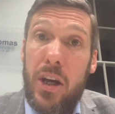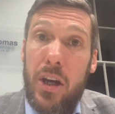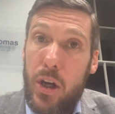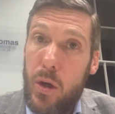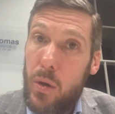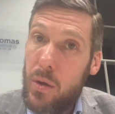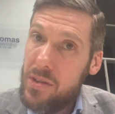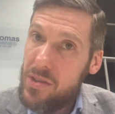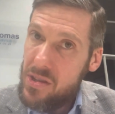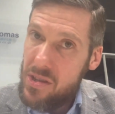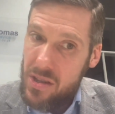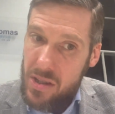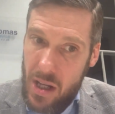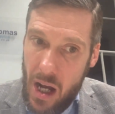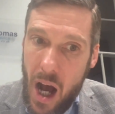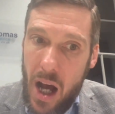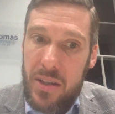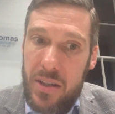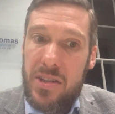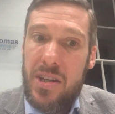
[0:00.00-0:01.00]
who had
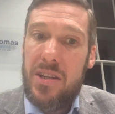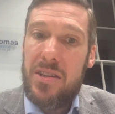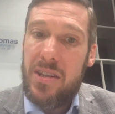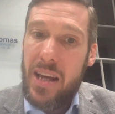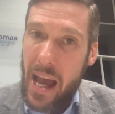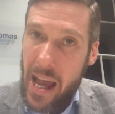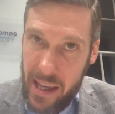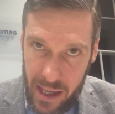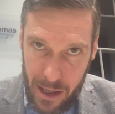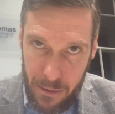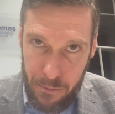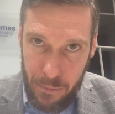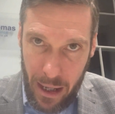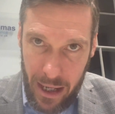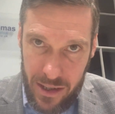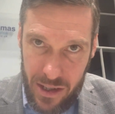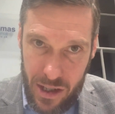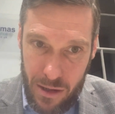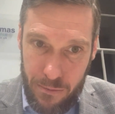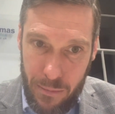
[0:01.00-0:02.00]
started taking
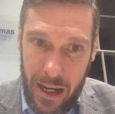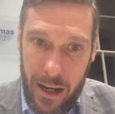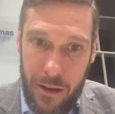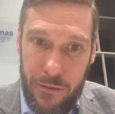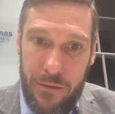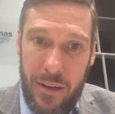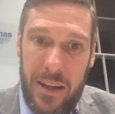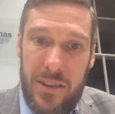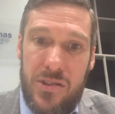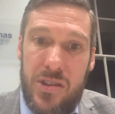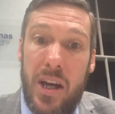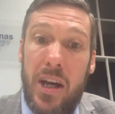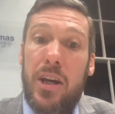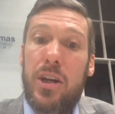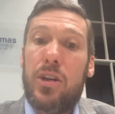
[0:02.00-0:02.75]
pension benefits